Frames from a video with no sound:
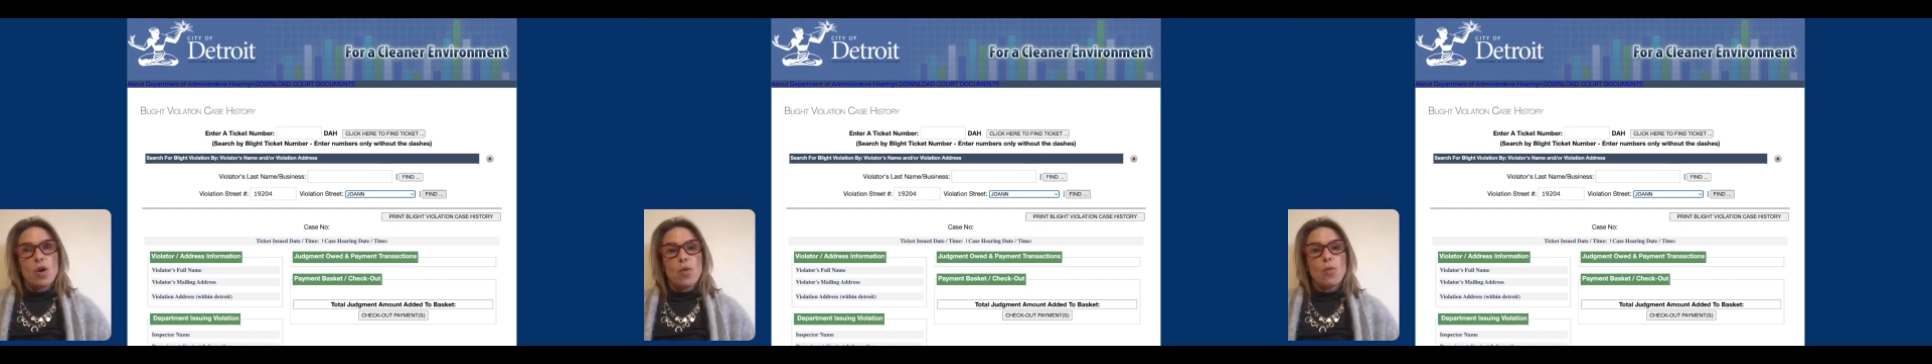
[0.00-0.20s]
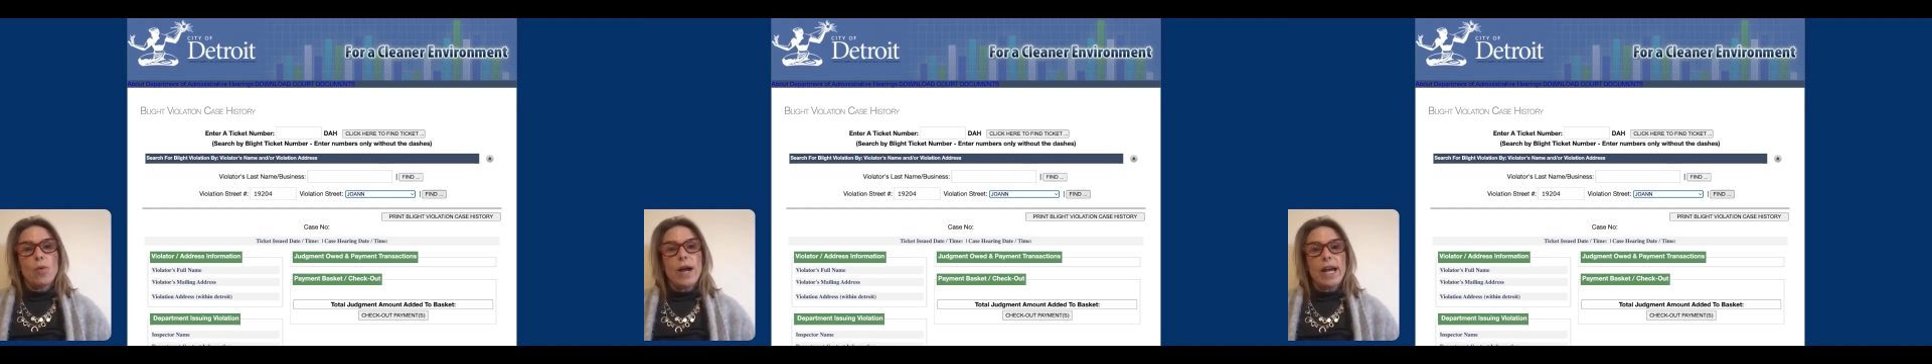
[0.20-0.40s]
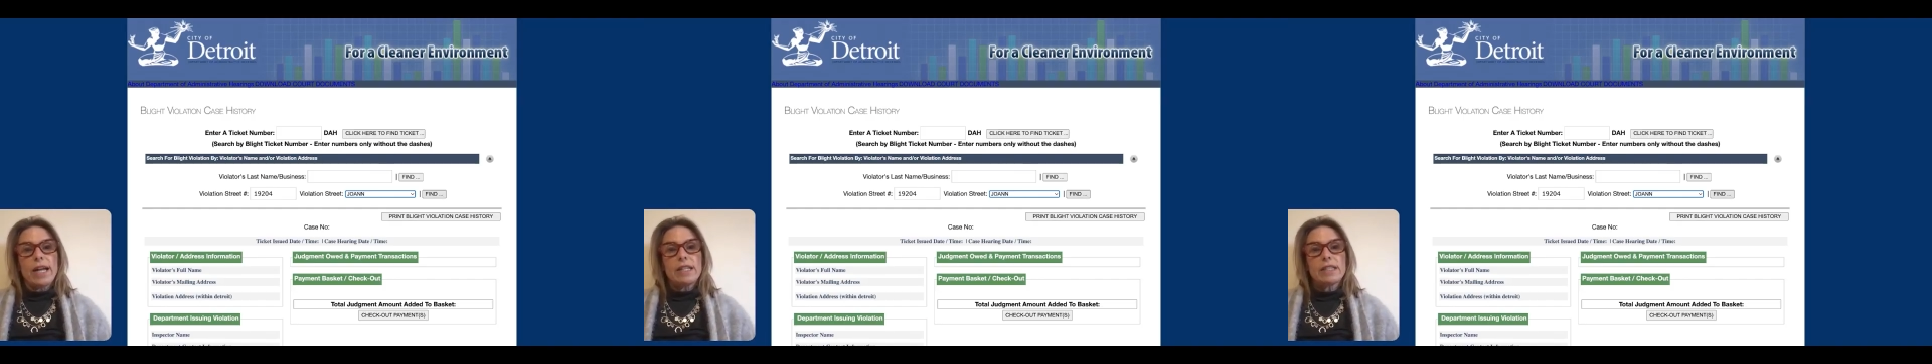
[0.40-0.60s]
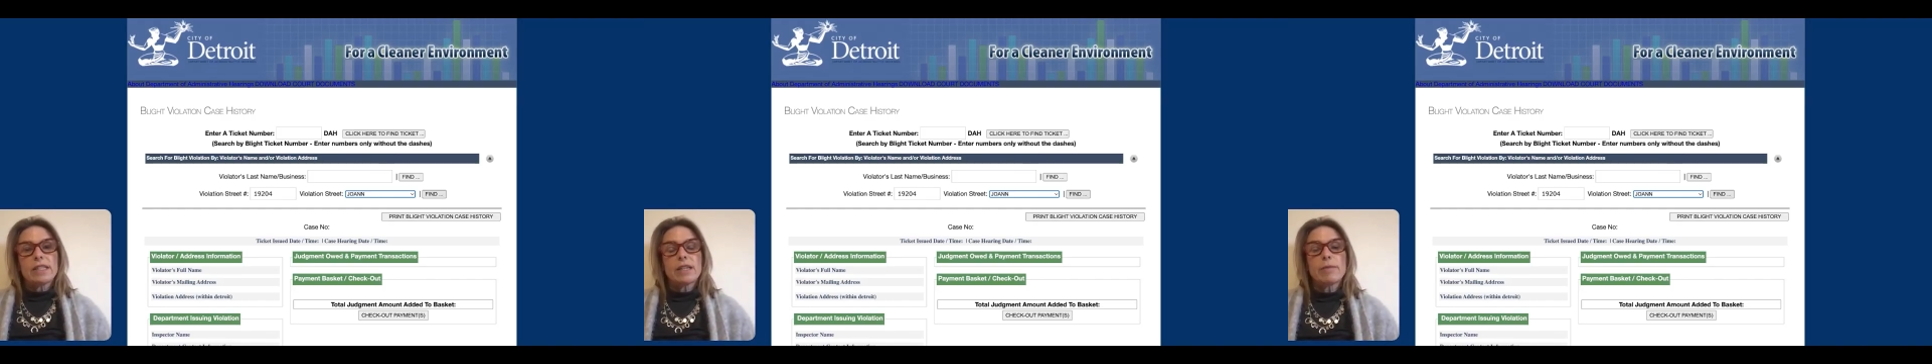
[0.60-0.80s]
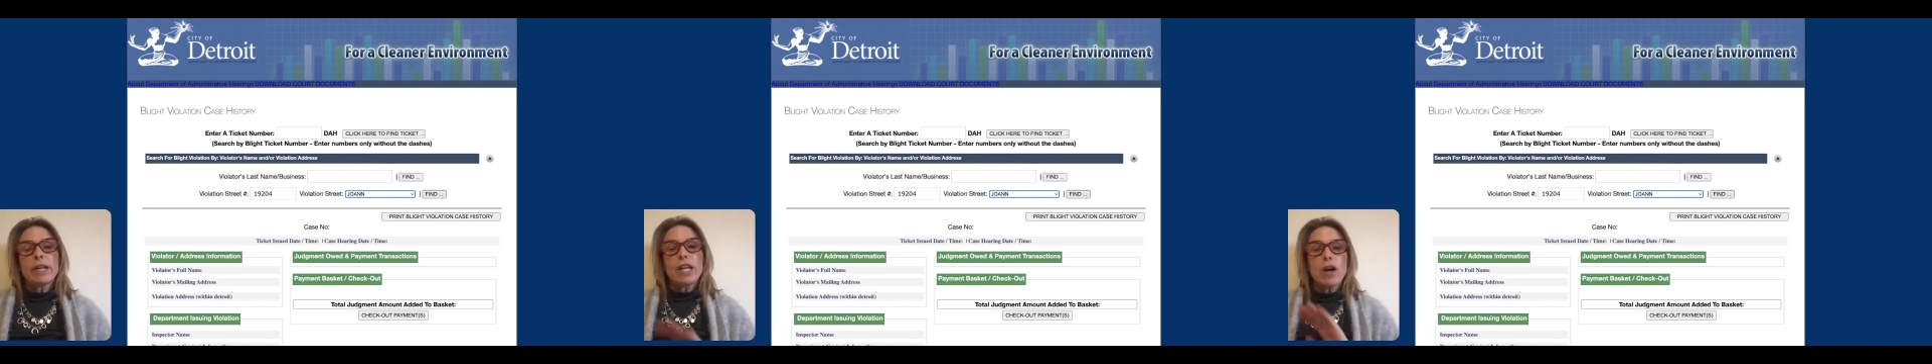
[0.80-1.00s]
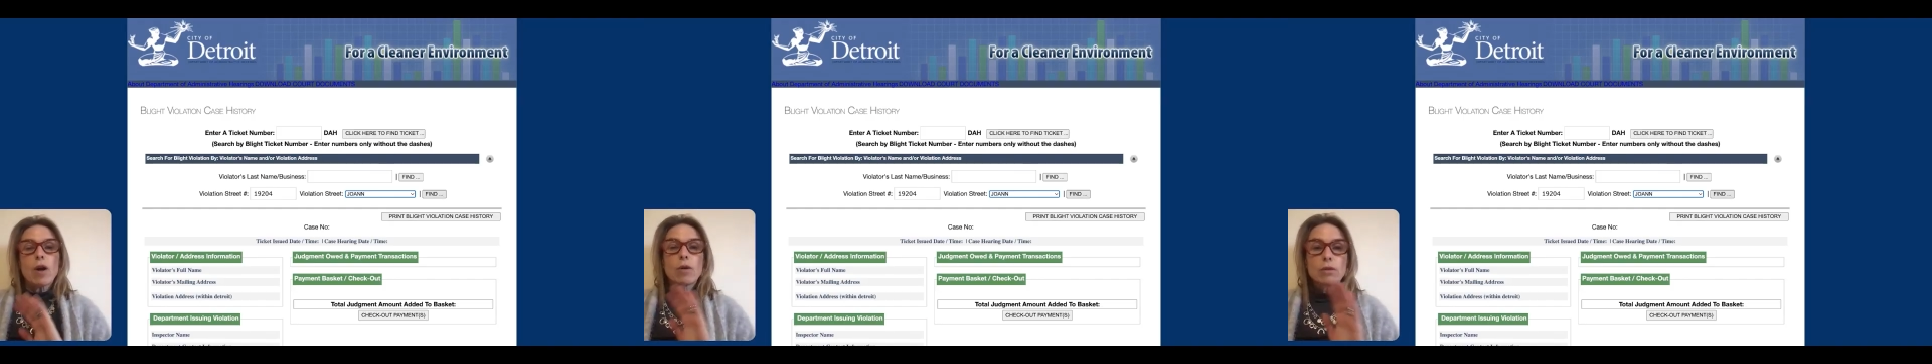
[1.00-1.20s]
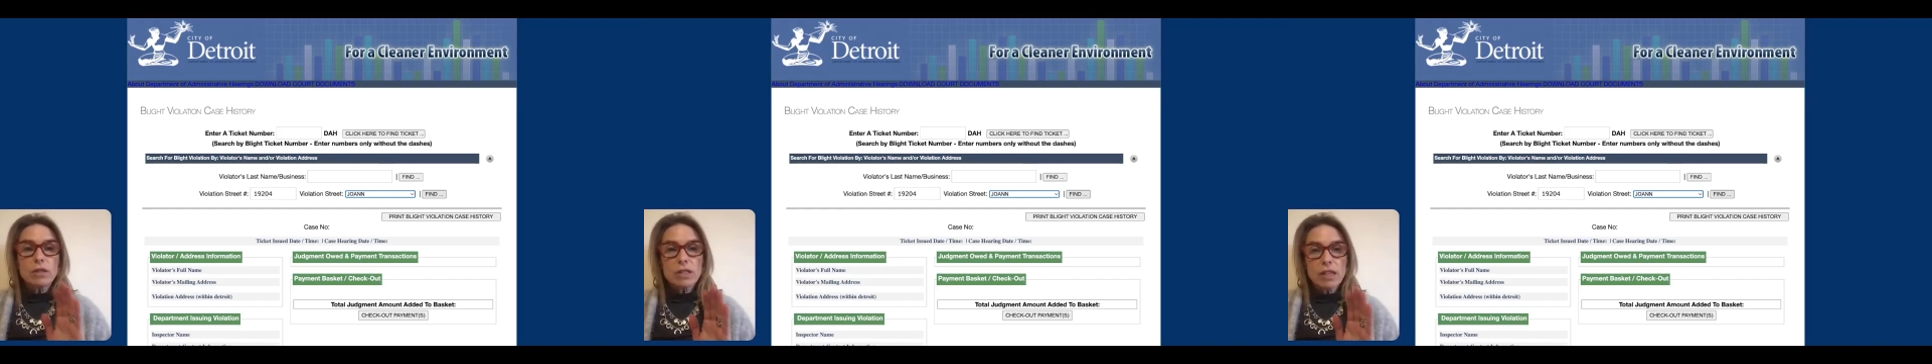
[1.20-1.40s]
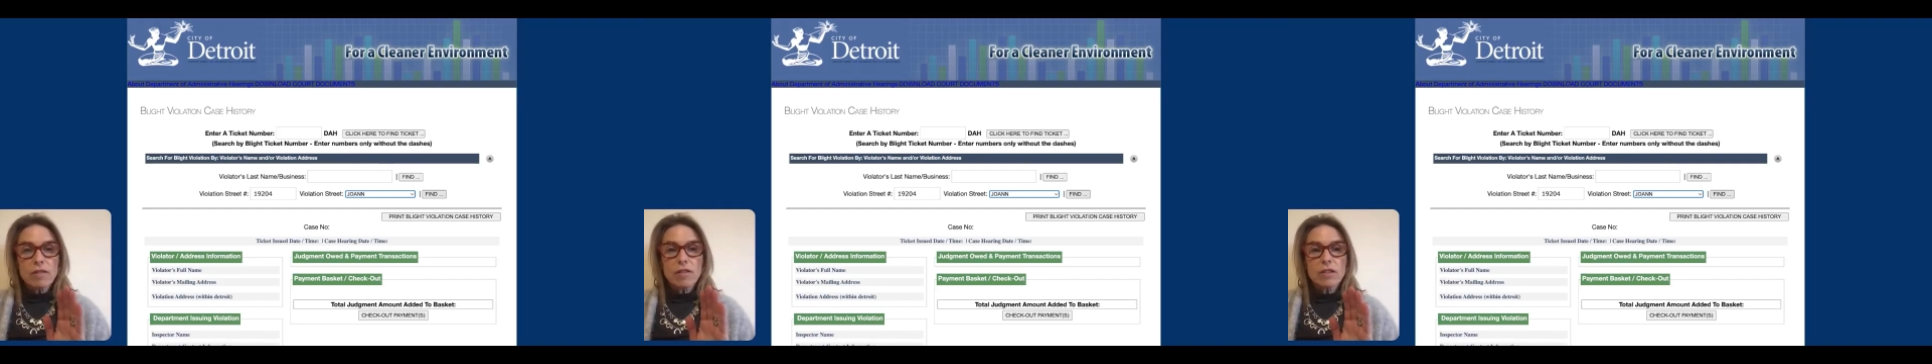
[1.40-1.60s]
when somebody
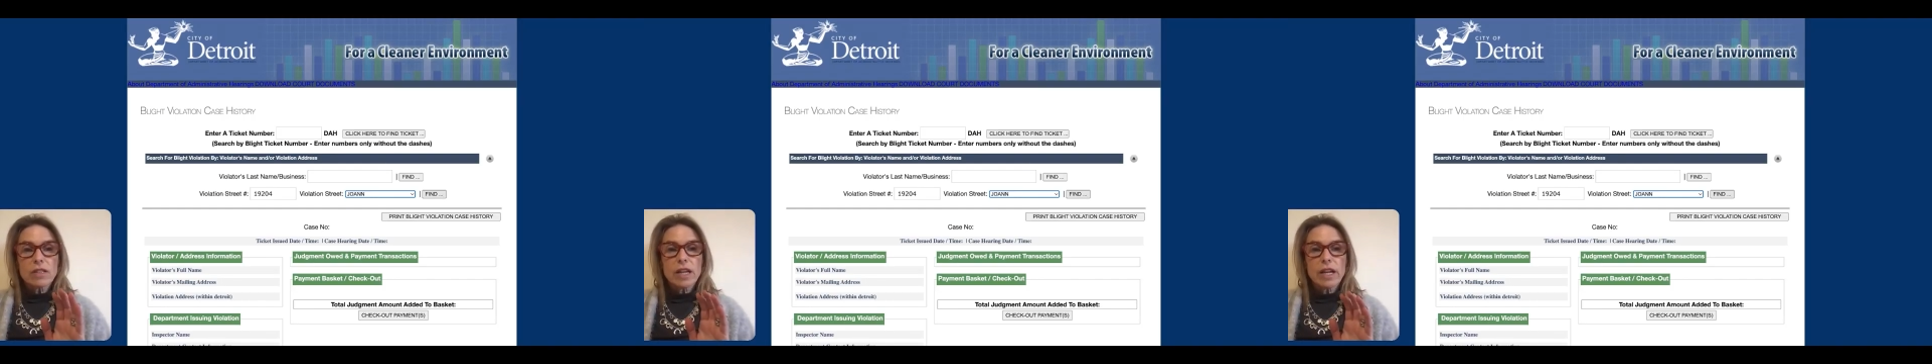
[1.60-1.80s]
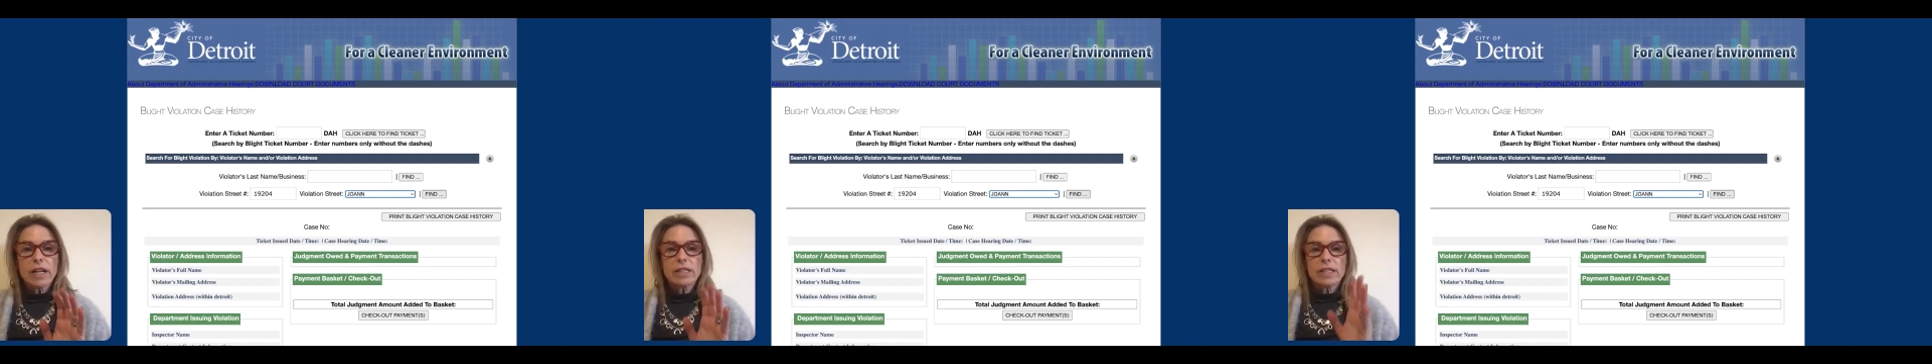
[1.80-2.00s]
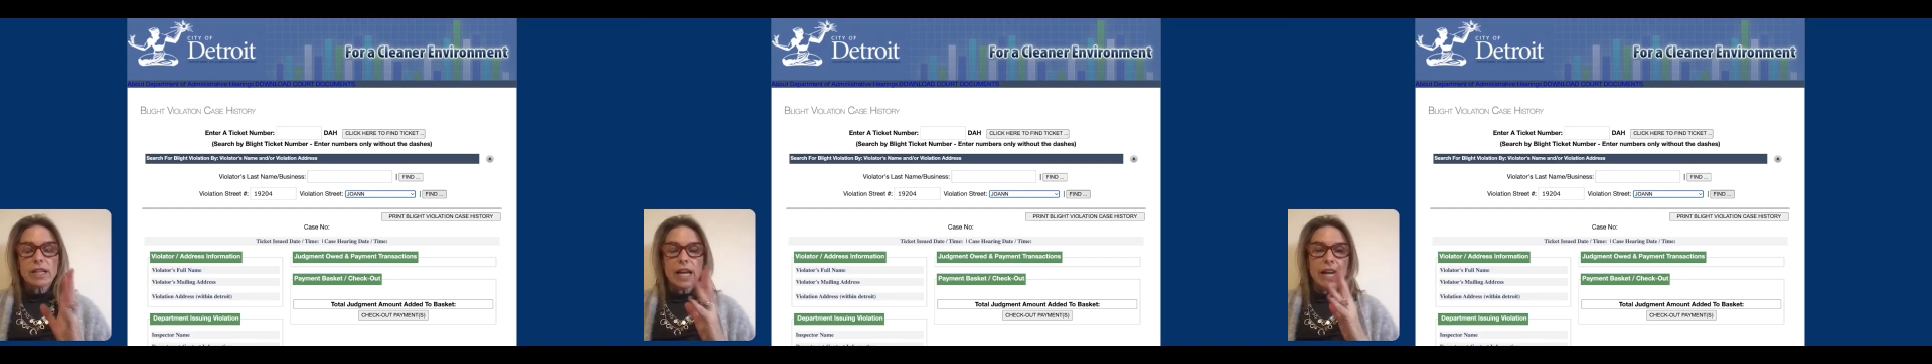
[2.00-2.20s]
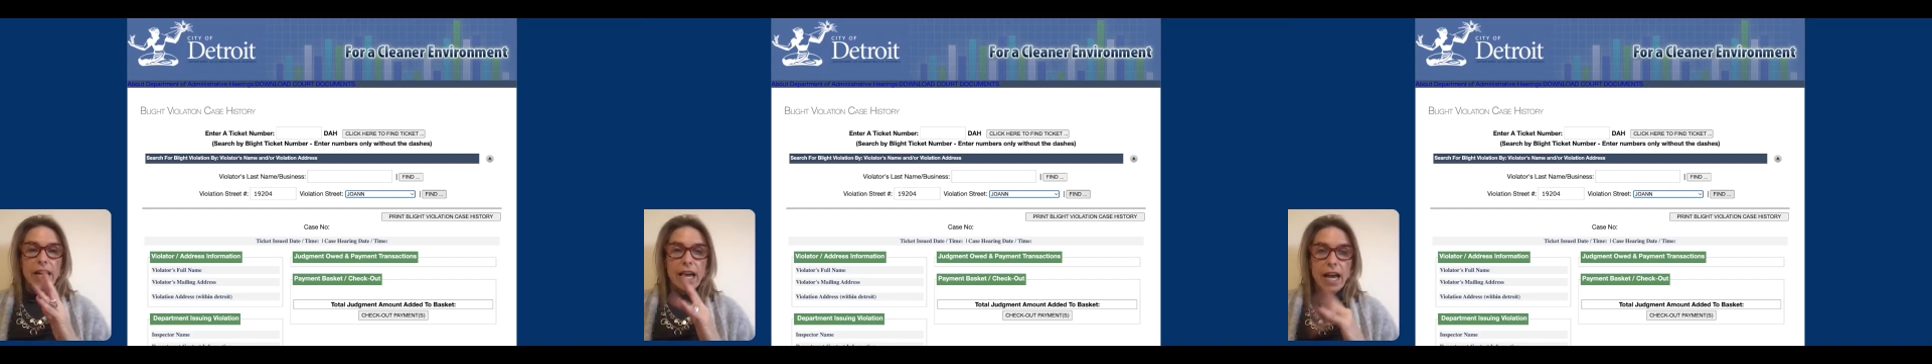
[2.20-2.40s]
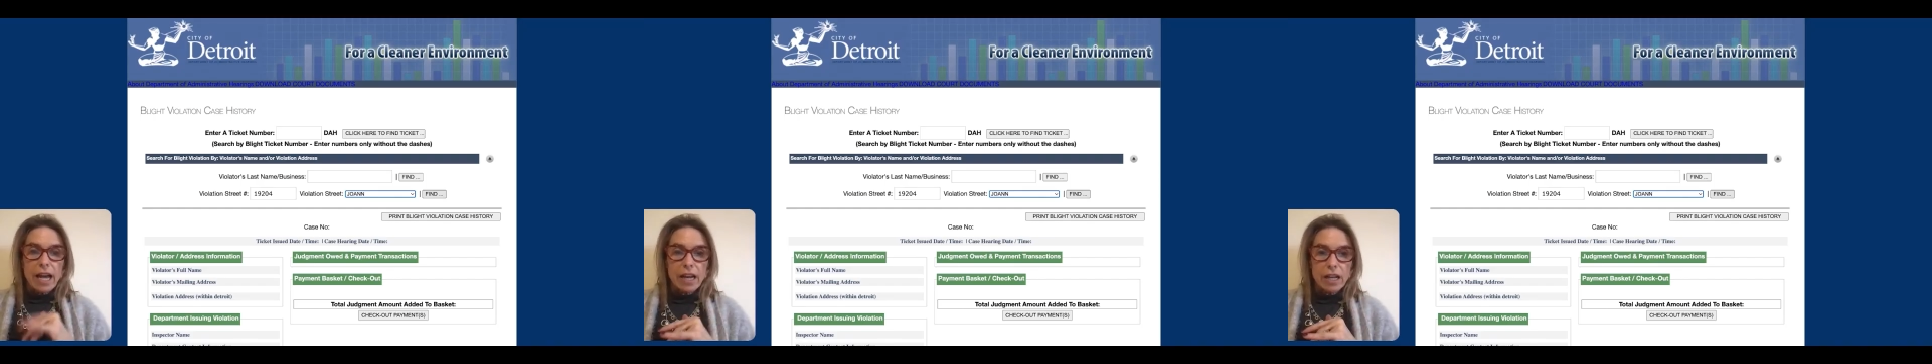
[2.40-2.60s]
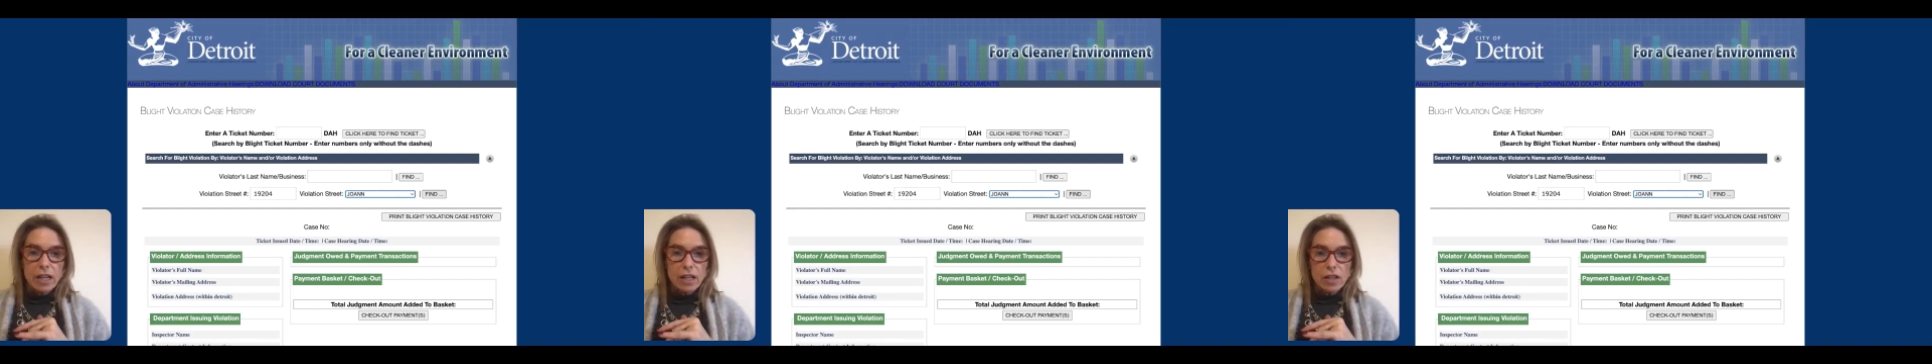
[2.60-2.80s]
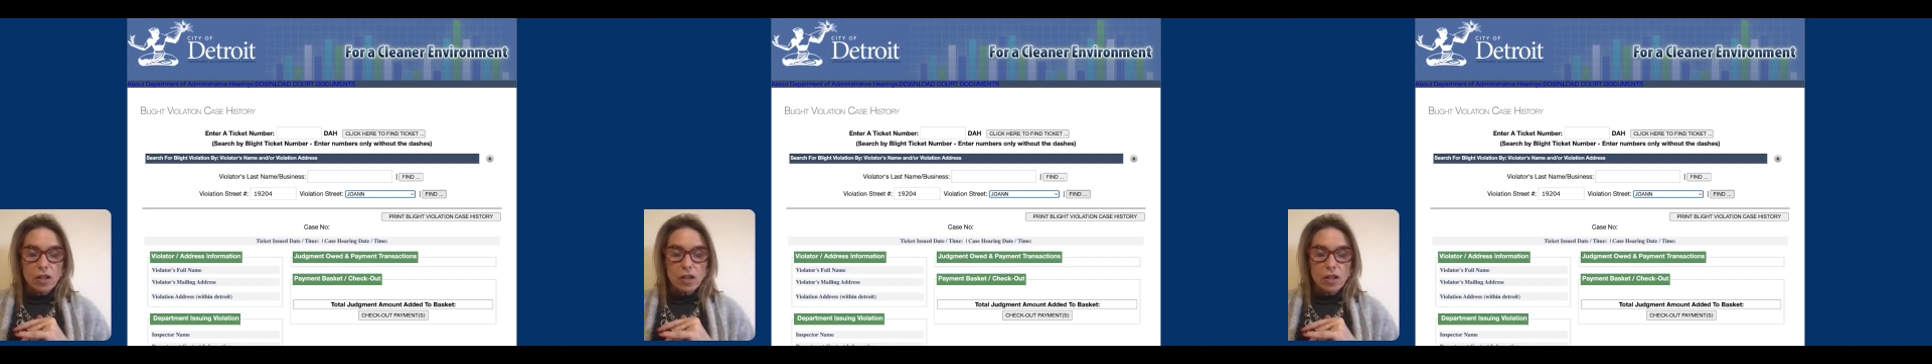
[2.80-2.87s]
owes several tickets and kind of how to